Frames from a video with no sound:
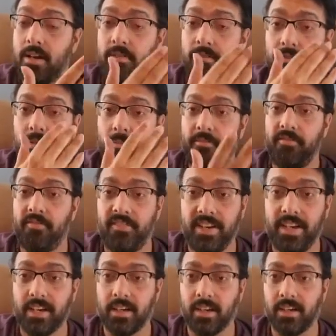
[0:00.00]
from
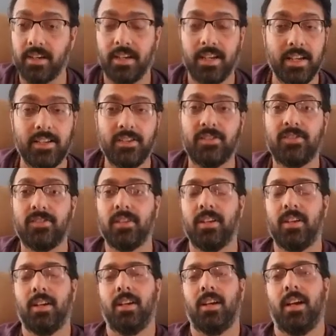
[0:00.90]
fear is
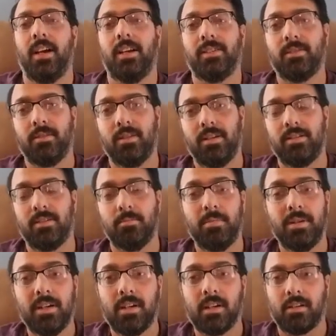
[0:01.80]
a
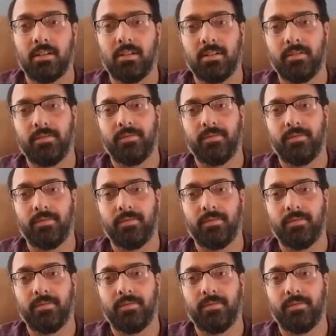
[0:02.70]
miracle.